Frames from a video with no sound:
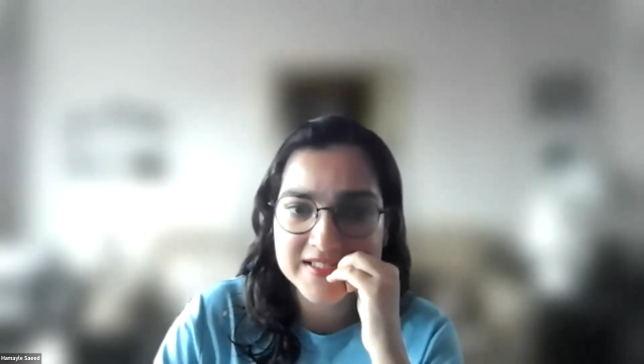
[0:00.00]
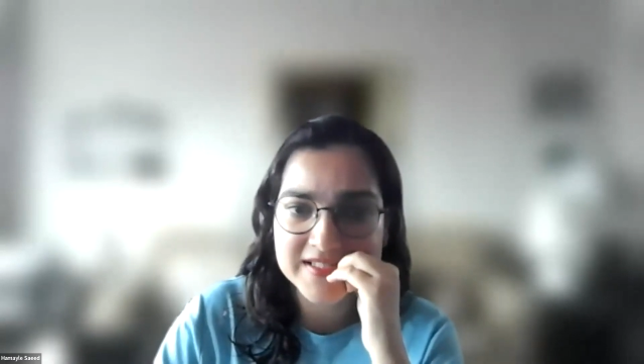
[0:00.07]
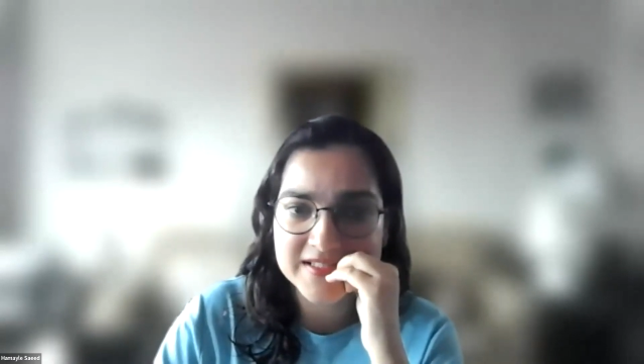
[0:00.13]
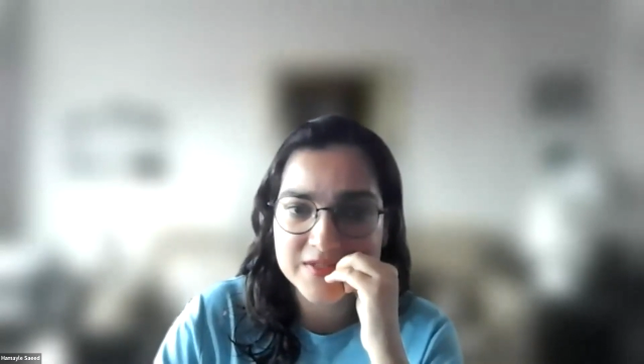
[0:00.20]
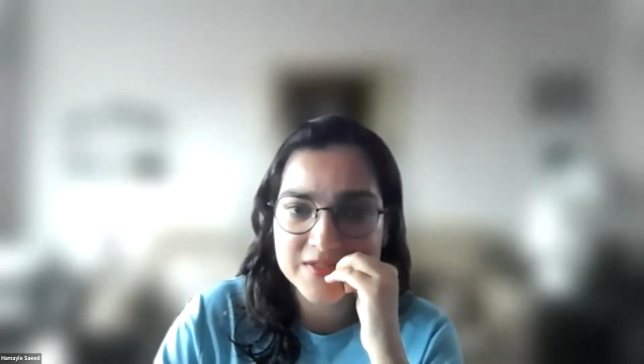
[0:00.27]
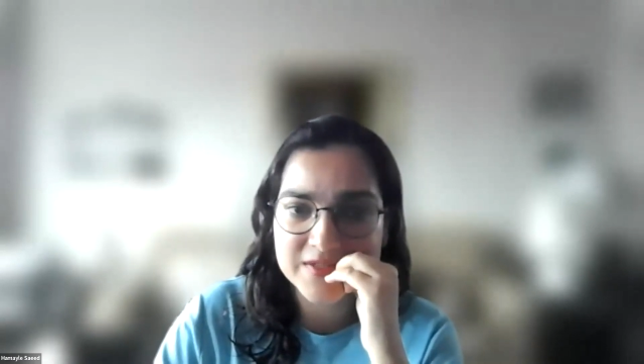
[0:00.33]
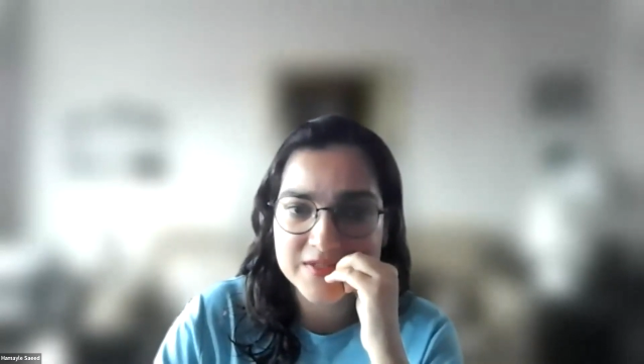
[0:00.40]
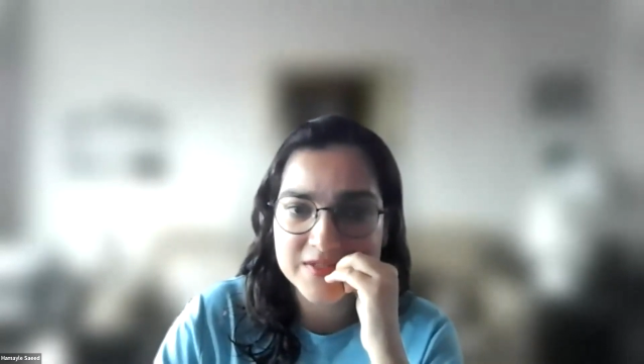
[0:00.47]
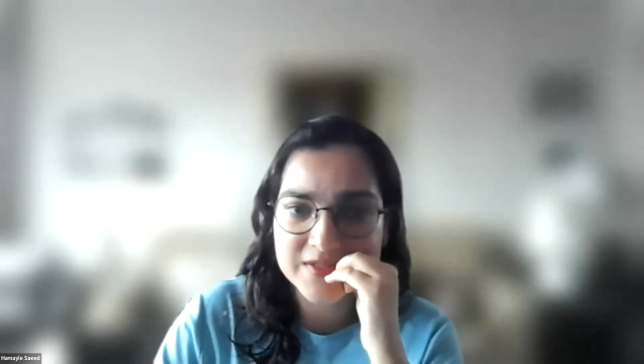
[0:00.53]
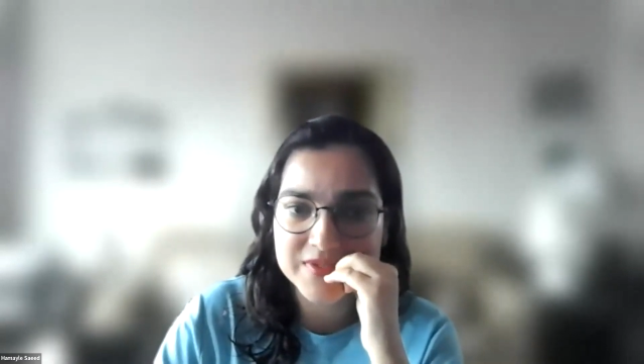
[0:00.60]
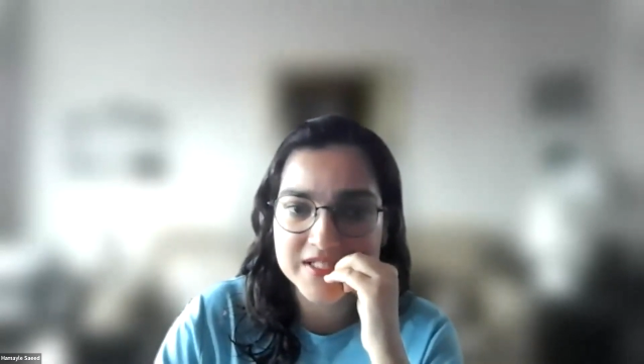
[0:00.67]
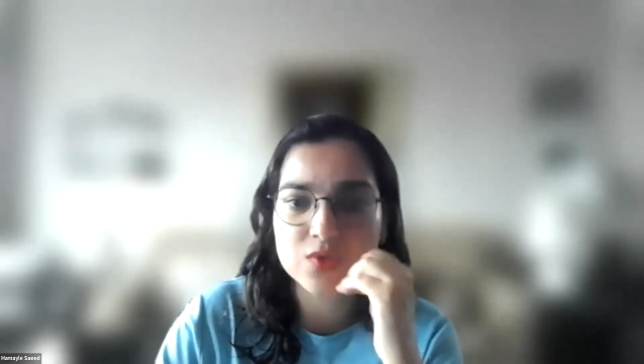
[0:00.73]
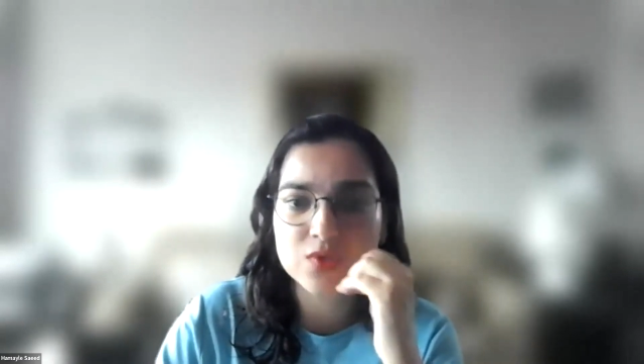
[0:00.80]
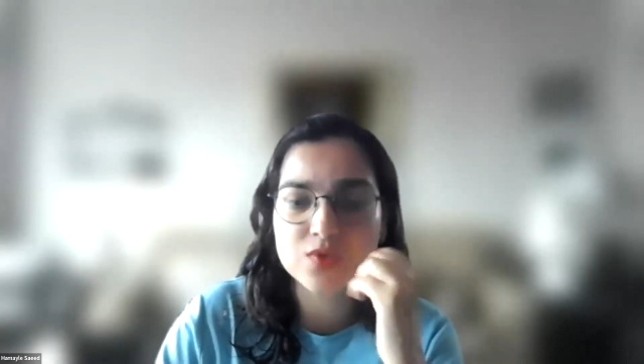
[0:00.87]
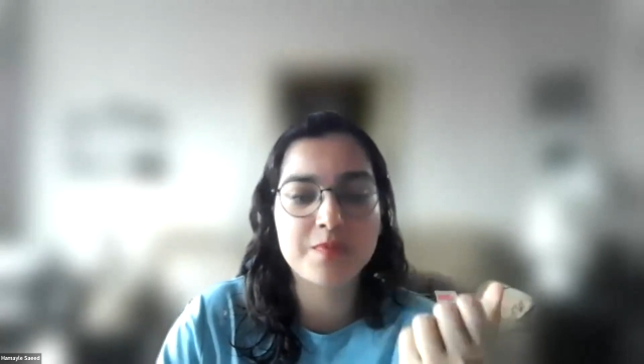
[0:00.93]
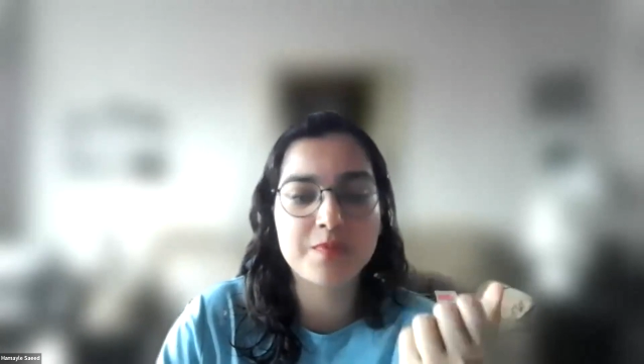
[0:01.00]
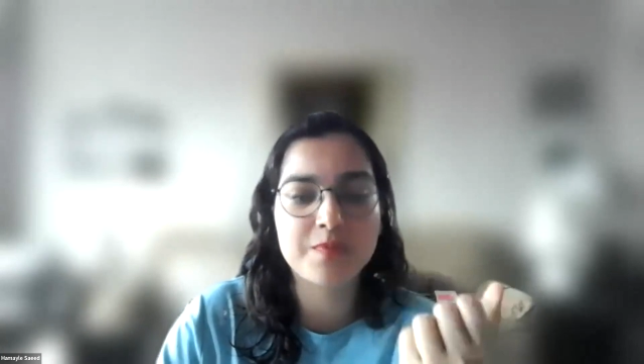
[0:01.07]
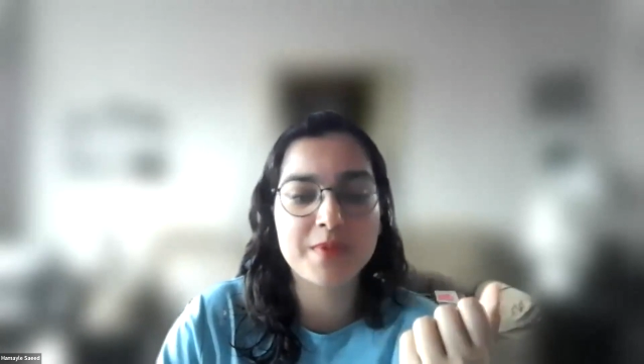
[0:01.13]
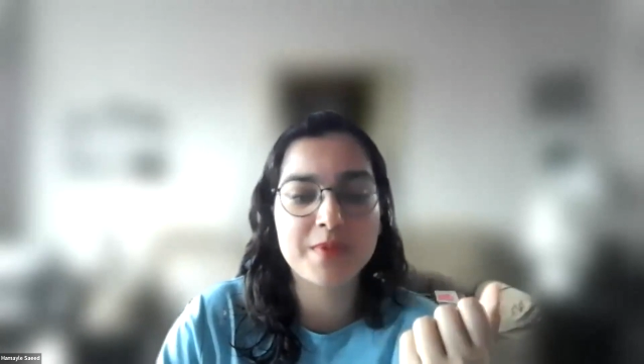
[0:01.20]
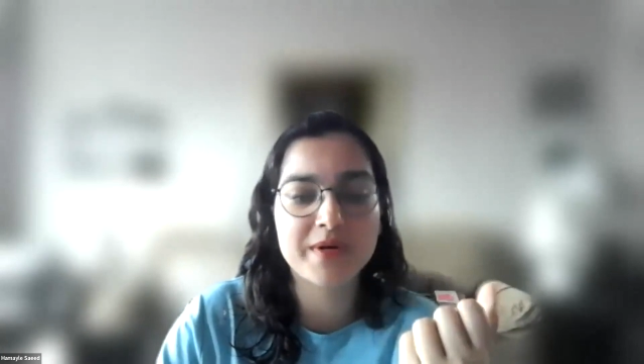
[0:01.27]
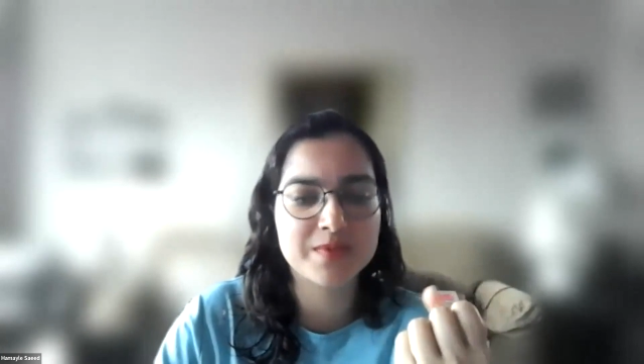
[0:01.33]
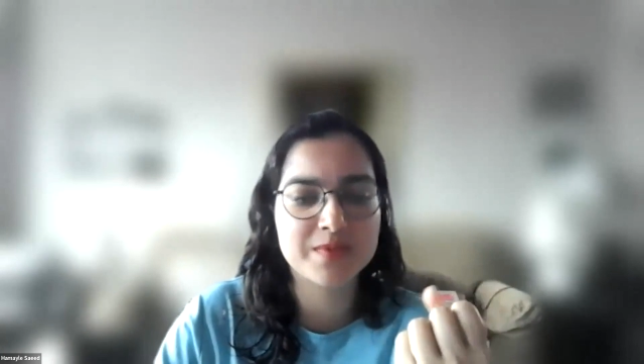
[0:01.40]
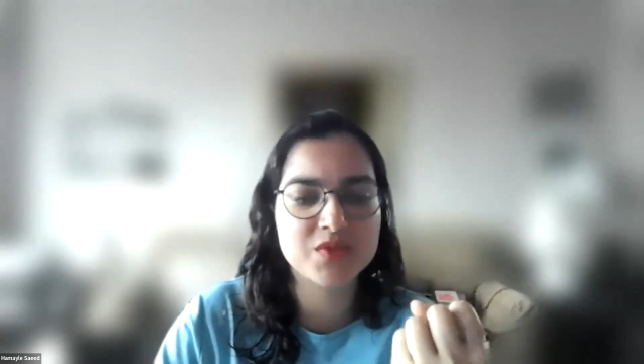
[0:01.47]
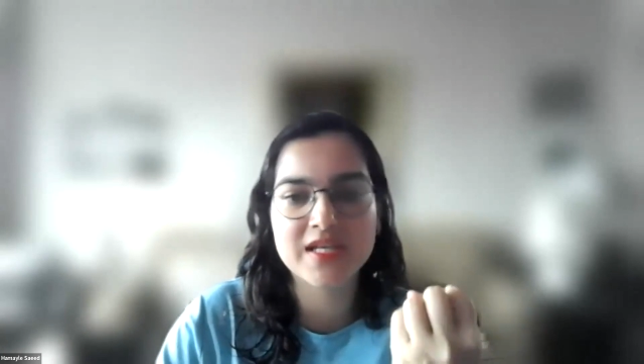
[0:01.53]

there was exclusion of participants with